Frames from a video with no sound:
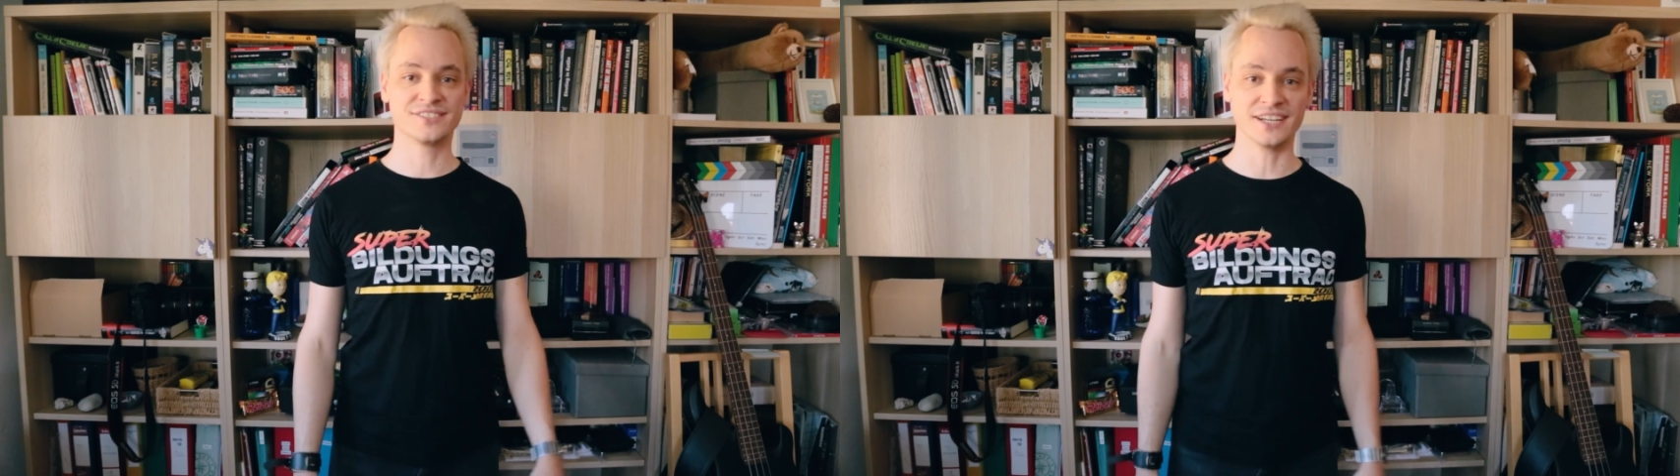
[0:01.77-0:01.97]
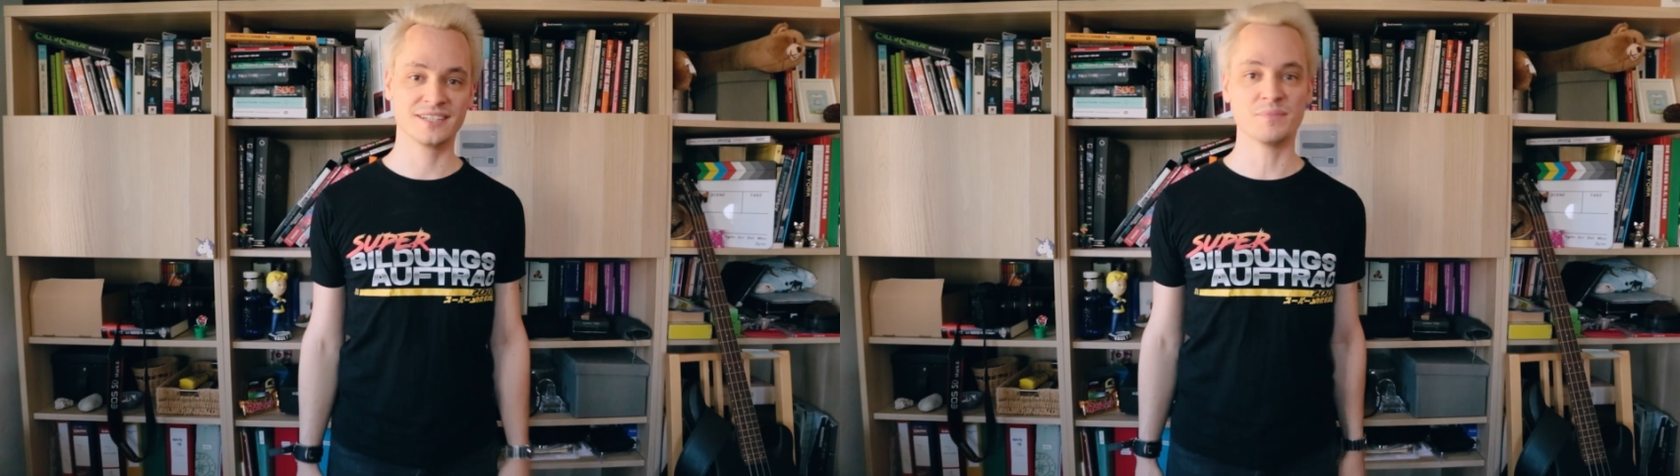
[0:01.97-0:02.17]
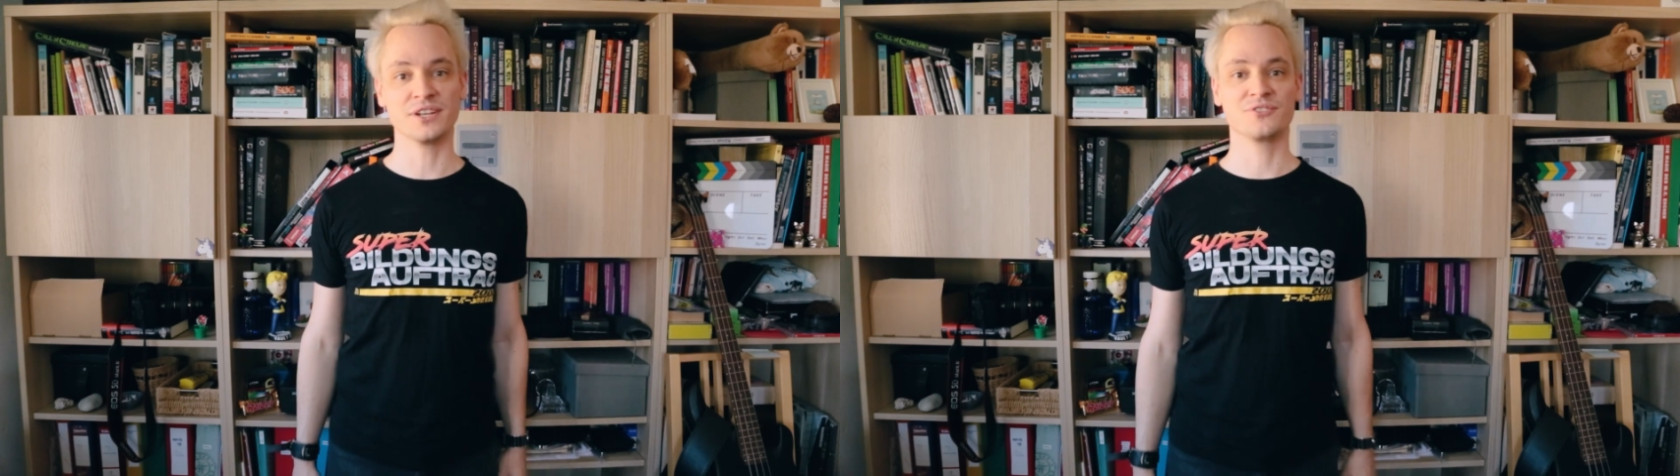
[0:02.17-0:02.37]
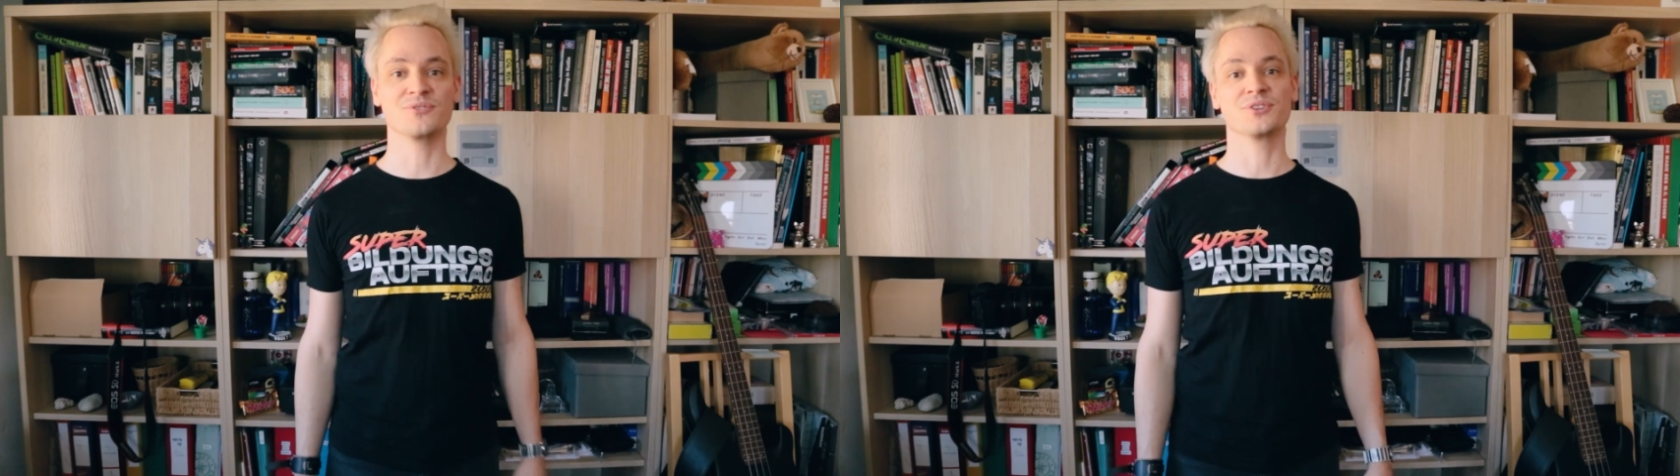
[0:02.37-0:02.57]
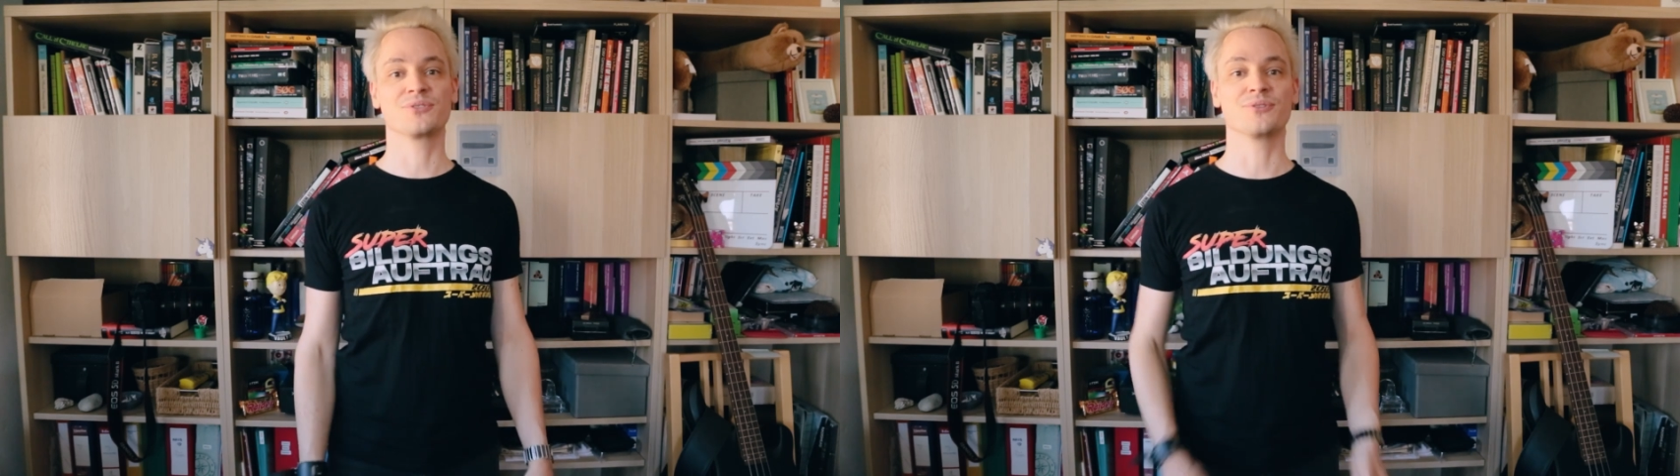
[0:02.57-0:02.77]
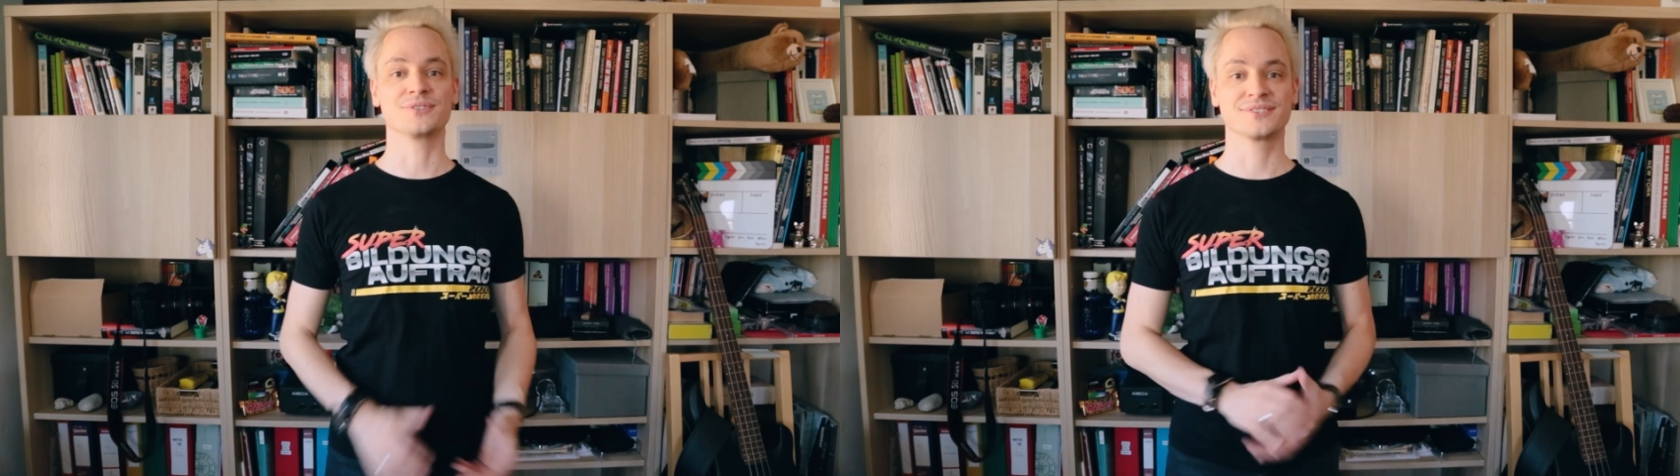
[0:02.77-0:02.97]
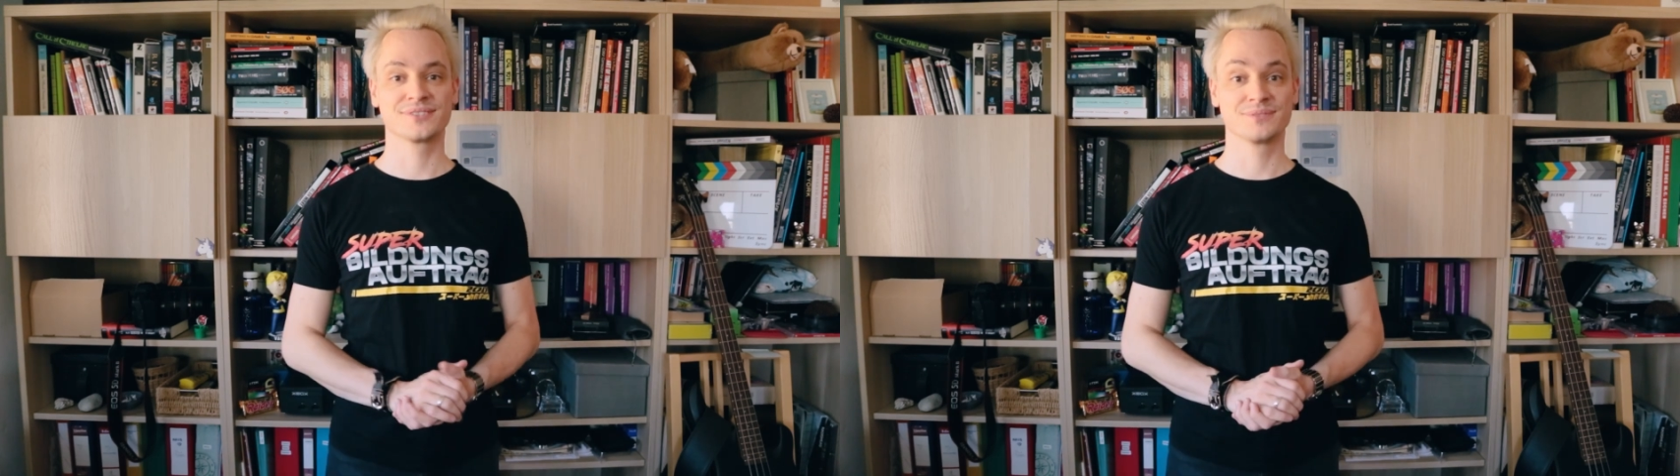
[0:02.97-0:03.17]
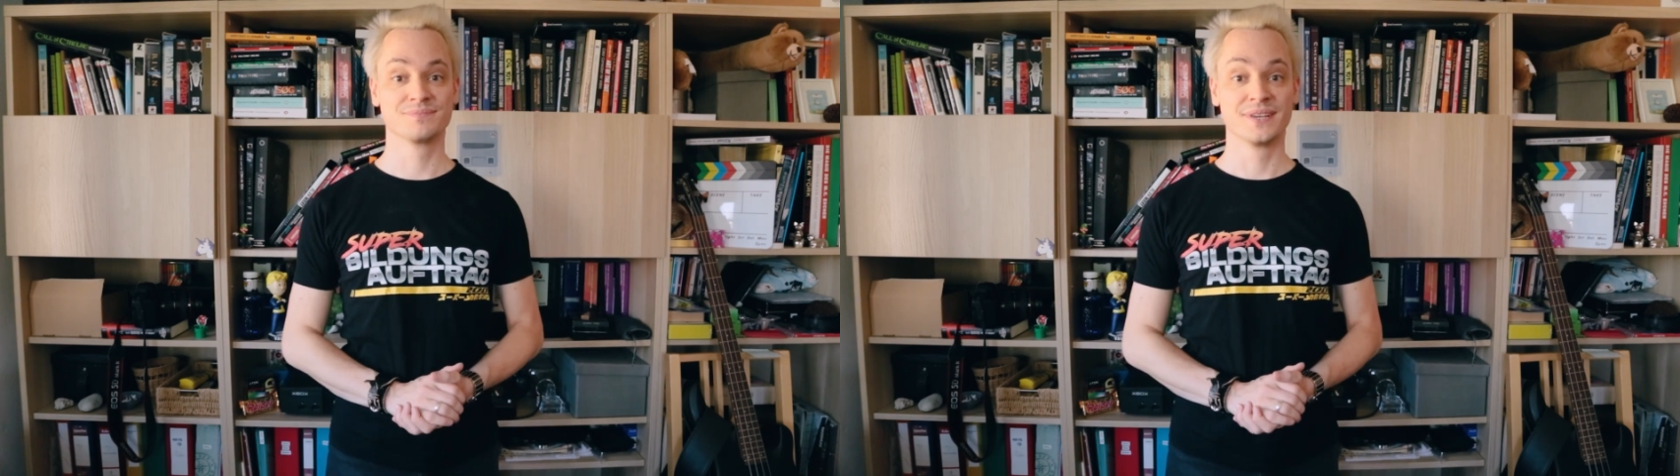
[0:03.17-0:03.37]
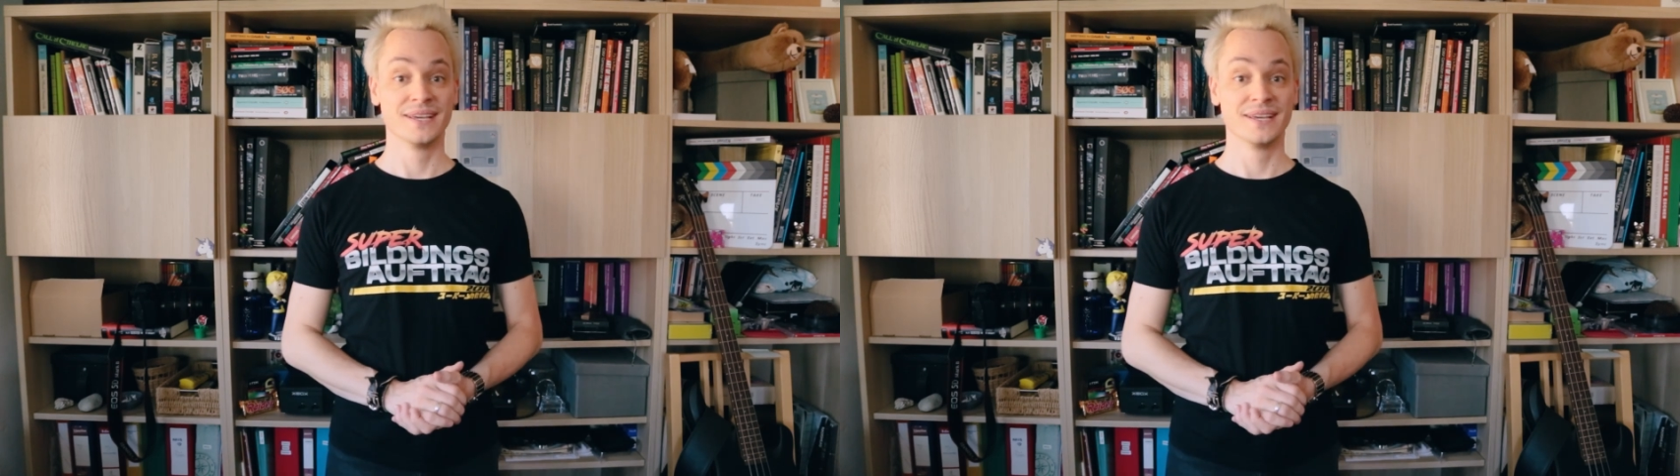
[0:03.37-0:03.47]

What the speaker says: gentlemen, and unicorns.